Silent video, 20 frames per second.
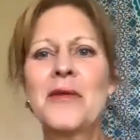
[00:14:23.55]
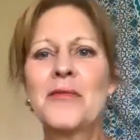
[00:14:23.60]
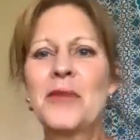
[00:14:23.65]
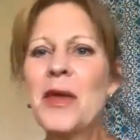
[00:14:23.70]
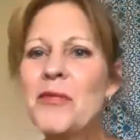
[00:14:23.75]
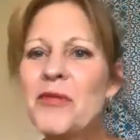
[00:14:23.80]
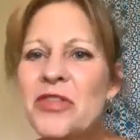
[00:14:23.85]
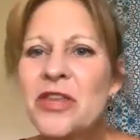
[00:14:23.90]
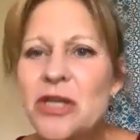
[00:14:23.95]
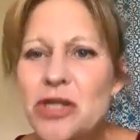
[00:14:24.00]

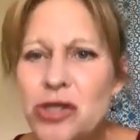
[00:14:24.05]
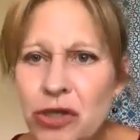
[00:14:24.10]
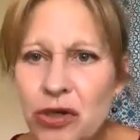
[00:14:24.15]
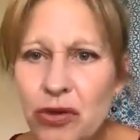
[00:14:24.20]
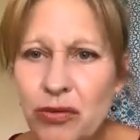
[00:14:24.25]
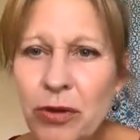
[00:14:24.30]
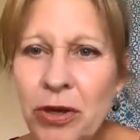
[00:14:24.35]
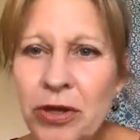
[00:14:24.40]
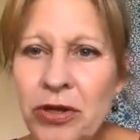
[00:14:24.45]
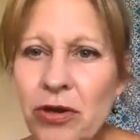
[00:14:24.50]
People think, do
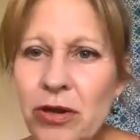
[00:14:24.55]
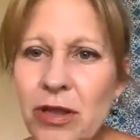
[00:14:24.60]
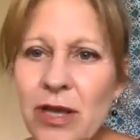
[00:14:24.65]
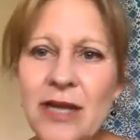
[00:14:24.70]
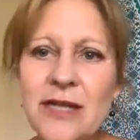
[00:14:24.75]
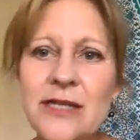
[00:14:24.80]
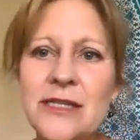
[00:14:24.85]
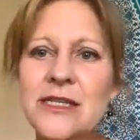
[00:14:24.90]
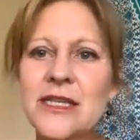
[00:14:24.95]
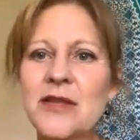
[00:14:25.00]
you run your
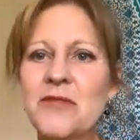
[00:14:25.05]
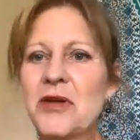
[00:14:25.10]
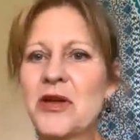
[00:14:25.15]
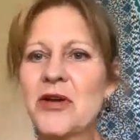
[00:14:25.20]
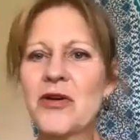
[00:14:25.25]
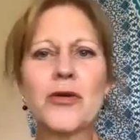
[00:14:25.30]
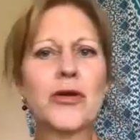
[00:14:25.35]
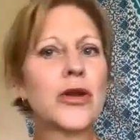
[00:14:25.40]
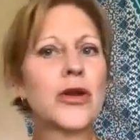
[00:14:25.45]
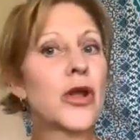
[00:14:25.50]
lines in the
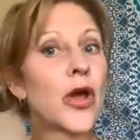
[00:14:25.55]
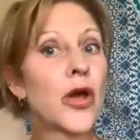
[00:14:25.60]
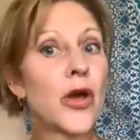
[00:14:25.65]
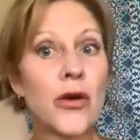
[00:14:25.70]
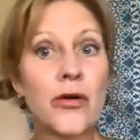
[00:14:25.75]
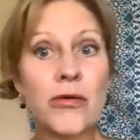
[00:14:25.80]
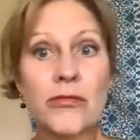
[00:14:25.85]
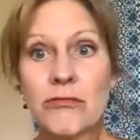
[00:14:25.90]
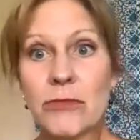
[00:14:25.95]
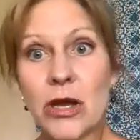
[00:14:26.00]
mirror?
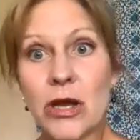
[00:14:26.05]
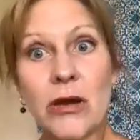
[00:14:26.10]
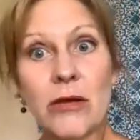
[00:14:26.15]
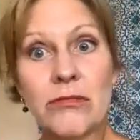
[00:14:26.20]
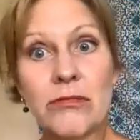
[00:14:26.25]
No.